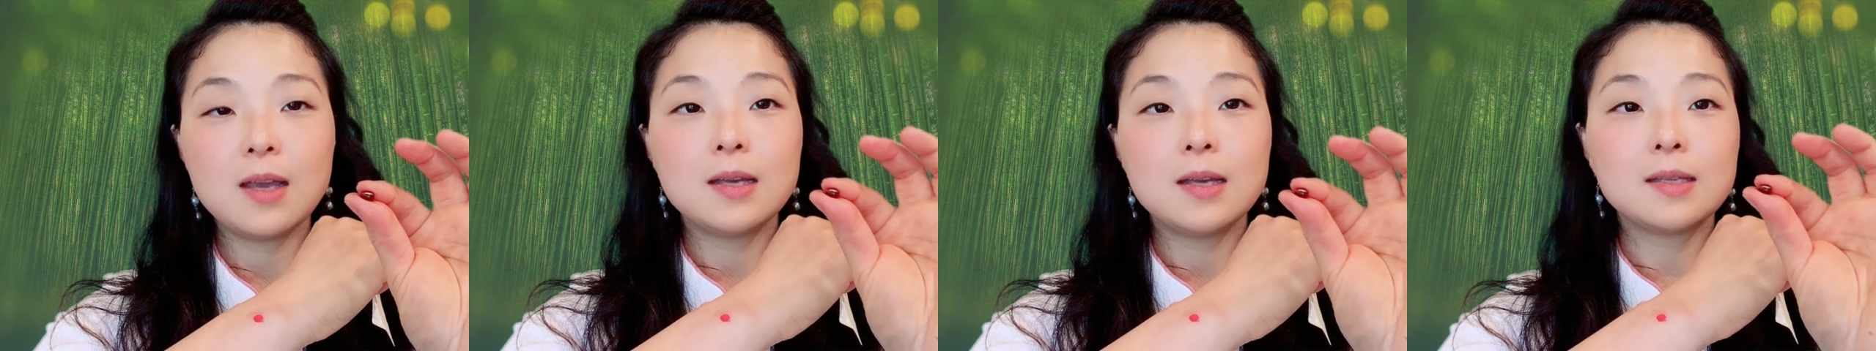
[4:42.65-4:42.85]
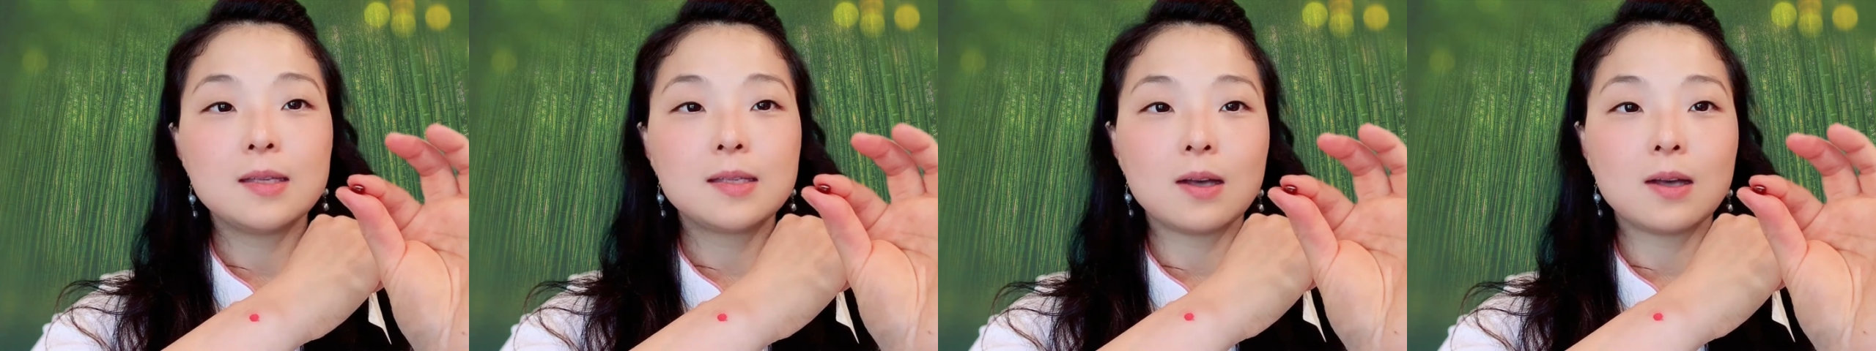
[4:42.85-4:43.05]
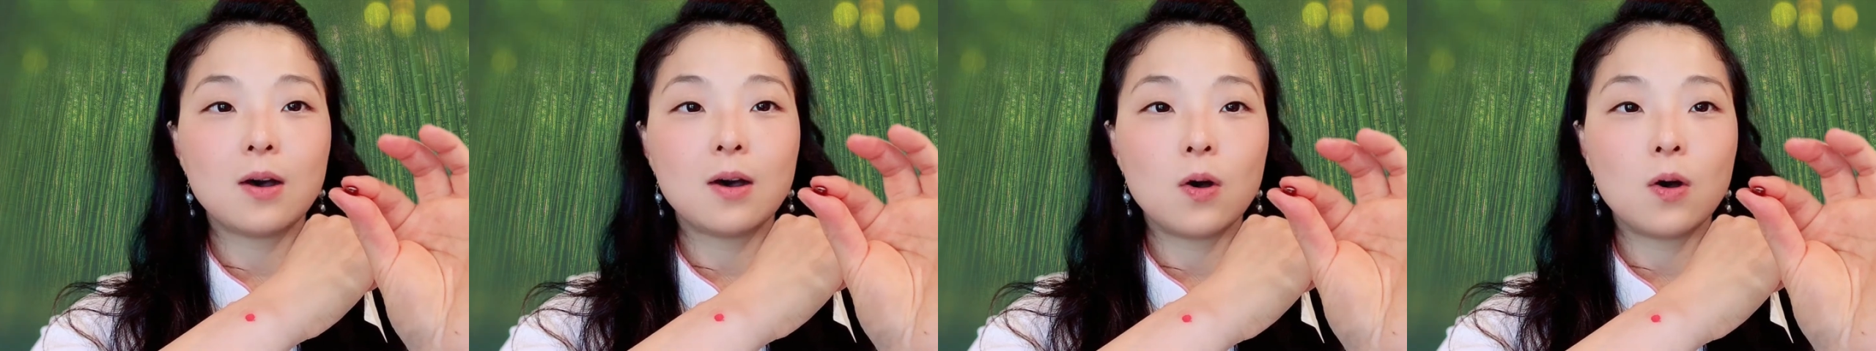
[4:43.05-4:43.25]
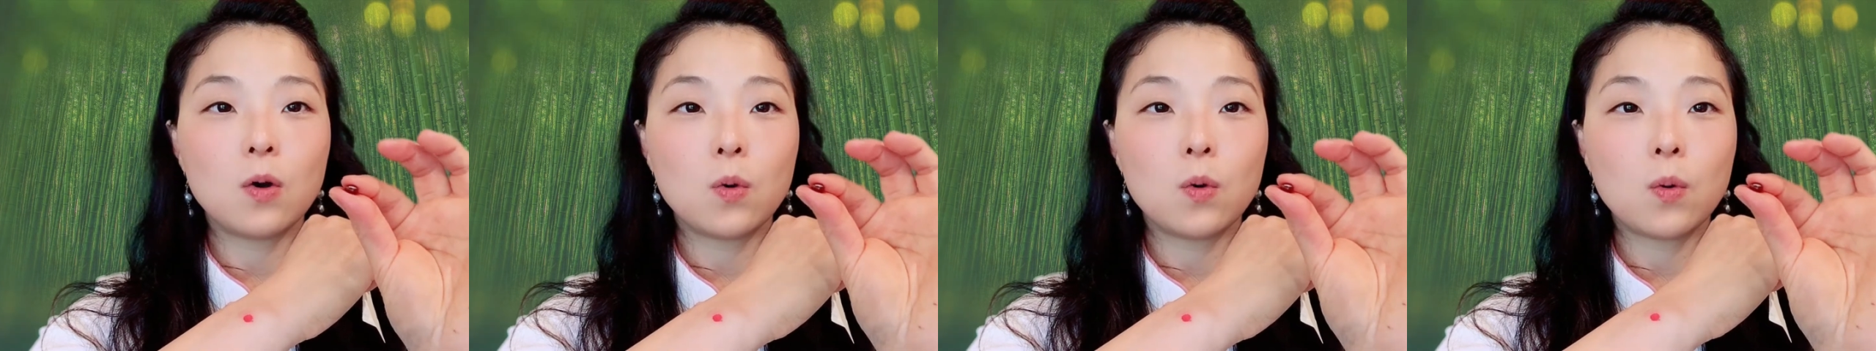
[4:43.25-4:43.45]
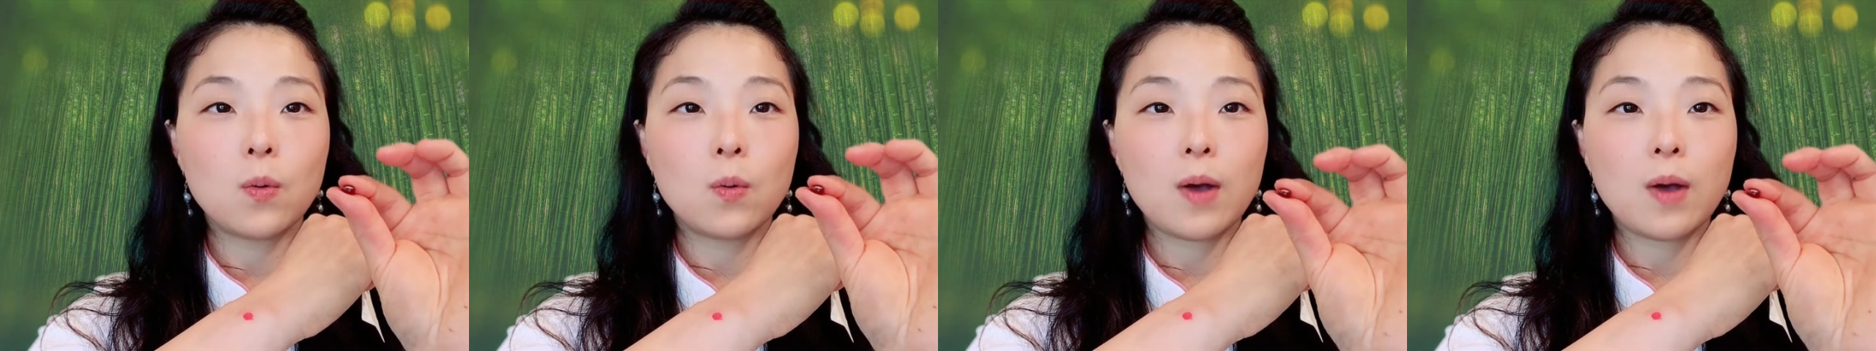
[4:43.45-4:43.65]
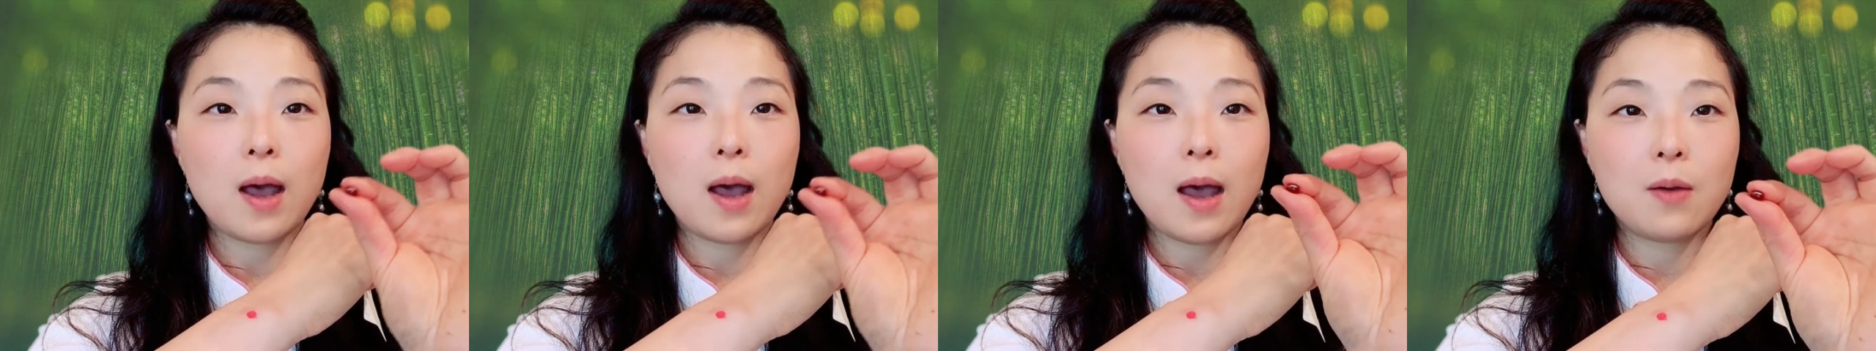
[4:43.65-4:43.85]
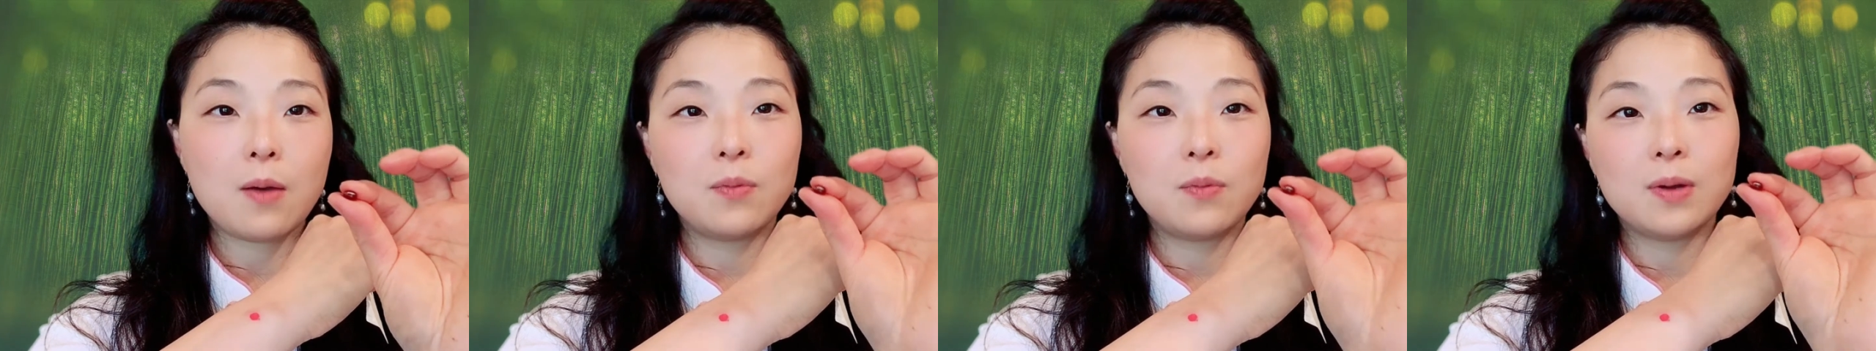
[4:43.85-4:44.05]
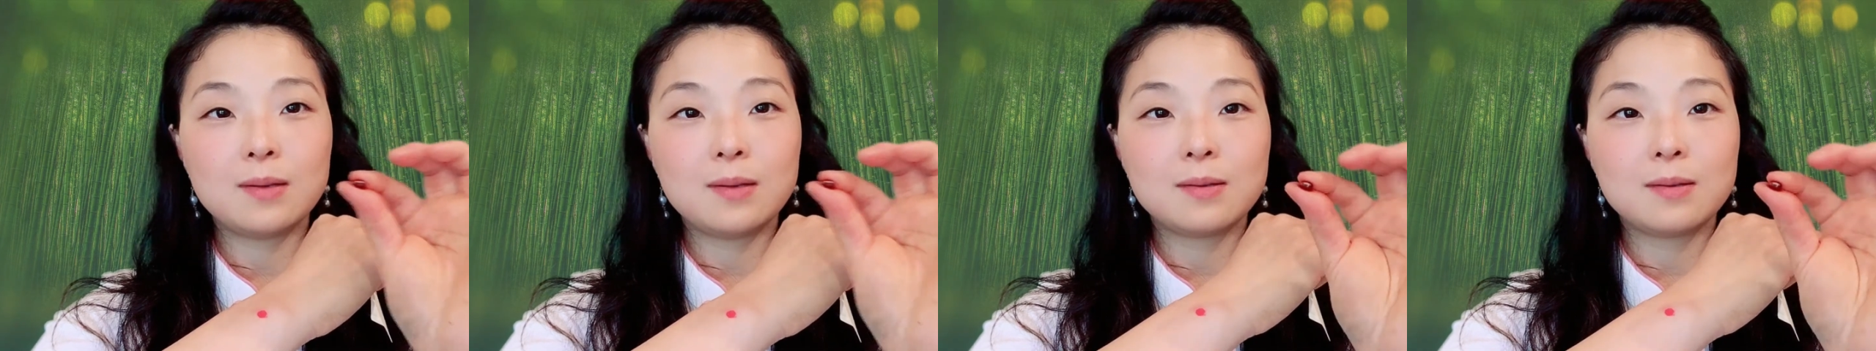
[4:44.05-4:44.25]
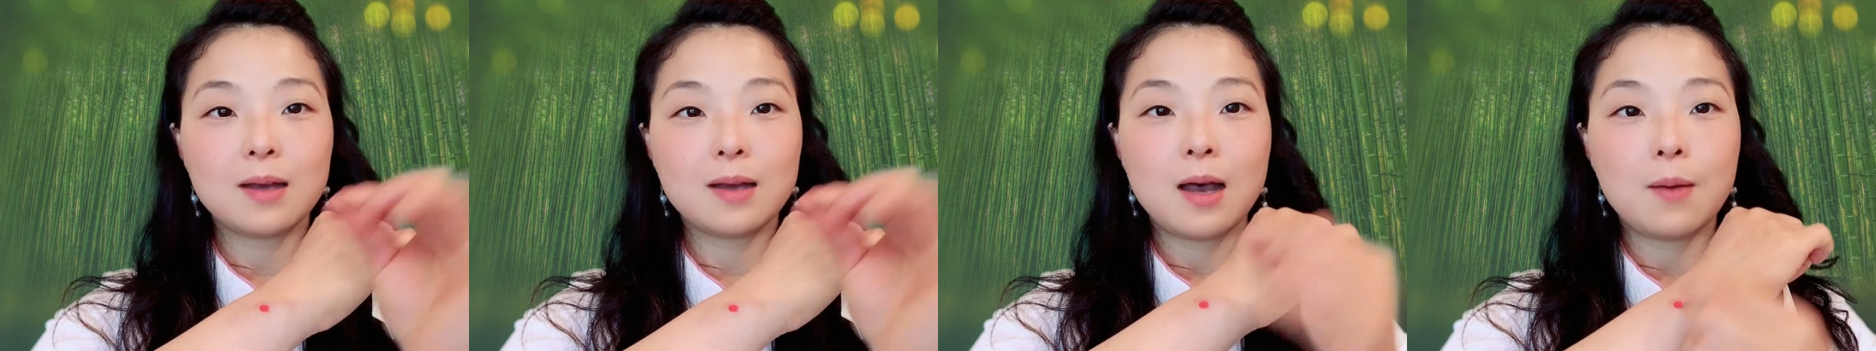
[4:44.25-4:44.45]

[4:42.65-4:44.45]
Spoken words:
So I would